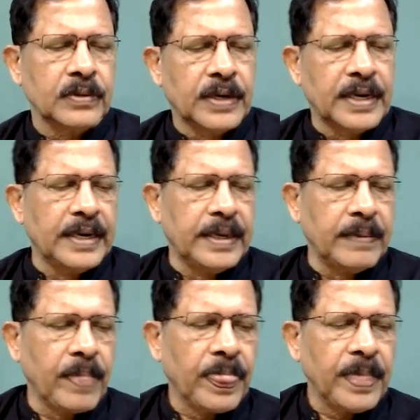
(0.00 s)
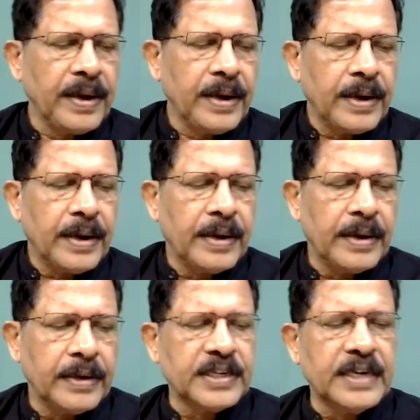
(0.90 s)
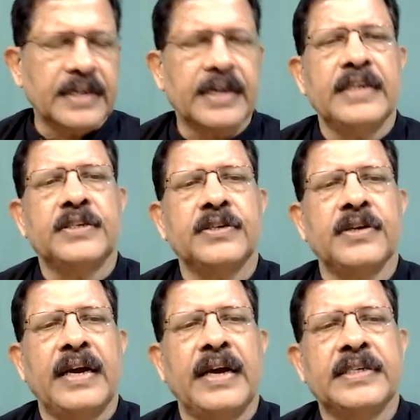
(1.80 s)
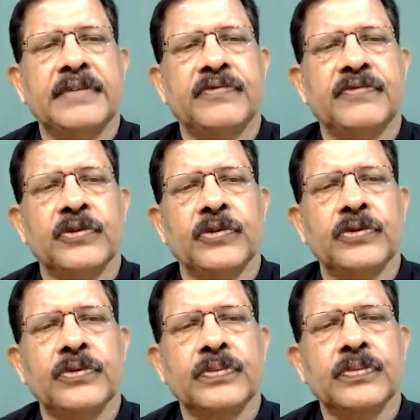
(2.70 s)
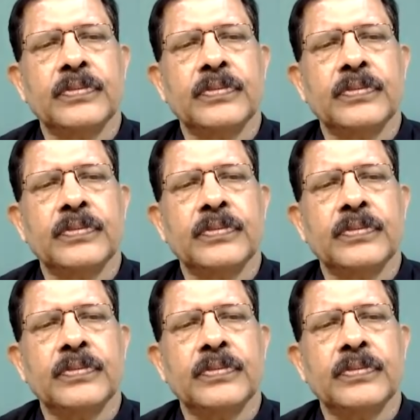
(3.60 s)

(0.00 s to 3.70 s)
okay, Z raised to 84